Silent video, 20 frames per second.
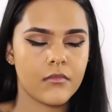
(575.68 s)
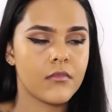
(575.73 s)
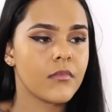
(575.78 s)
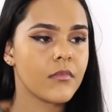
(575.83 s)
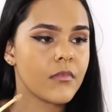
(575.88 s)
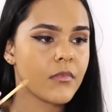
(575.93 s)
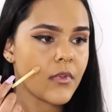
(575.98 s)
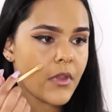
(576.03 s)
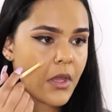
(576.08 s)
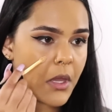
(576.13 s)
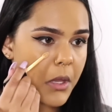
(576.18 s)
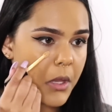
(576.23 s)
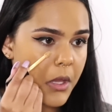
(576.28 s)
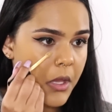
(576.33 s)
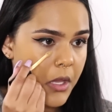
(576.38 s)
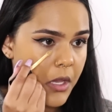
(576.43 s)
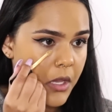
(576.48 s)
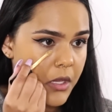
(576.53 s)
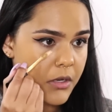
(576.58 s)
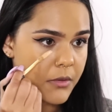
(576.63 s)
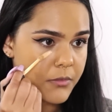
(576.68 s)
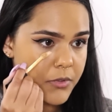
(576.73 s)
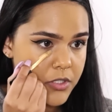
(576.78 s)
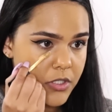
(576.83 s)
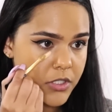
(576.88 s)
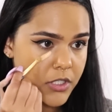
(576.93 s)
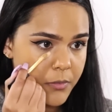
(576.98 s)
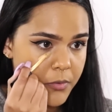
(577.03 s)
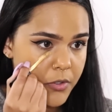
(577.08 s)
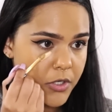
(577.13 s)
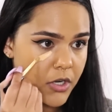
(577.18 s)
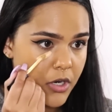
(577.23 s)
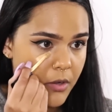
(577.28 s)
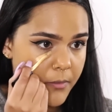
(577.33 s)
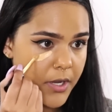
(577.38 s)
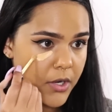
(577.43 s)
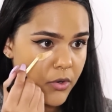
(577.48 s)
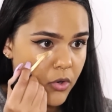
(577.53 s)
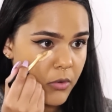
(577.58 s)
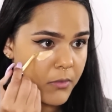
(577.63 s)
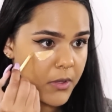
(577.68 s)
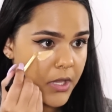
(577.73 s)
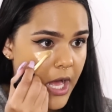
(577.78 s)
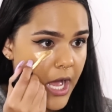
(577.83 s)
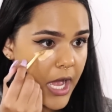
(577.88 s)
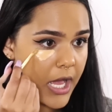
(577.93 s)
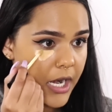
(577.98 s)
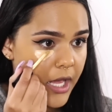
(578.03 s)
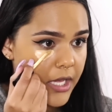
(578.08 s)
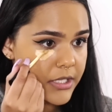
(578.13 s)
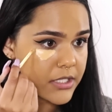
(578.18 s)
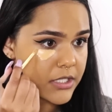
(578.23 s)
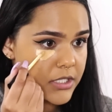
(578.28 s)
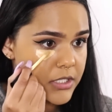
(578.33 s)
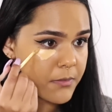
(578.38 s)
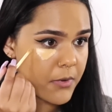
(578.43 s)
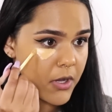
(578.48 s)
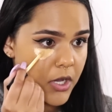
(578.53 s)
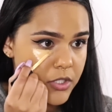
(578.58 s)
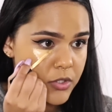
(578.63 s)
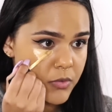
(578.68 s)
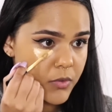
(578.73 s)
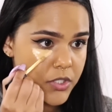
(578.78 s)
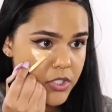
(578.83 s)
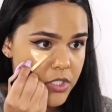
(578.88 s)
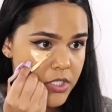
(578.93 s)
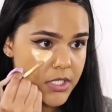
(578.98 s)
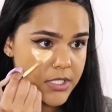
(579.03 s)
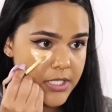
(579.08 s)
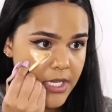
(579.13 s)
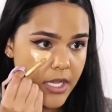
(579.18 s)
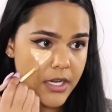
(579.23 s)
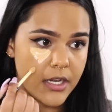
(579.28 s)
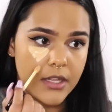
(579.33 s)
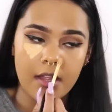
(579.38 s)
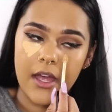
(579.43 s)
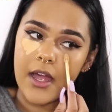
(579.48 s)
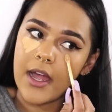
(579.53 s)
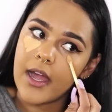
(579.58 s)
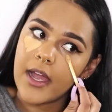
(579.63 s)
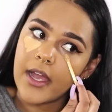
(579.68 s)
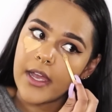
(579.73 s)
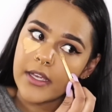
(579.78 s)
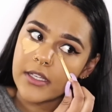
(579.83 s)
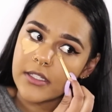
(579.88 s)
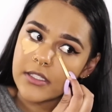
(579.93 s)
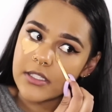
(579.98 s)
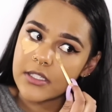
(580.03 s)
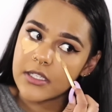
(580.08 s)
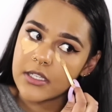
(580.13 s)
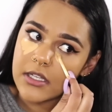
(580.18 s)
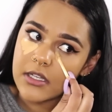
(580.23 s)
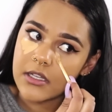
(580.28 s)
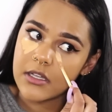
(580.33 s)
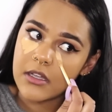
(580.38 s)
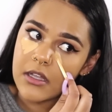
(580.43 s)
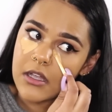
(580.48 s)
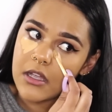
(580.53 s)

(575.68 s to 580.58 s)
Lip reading: I'm just going to put it on my normal highlighting spots, which is under the eyes,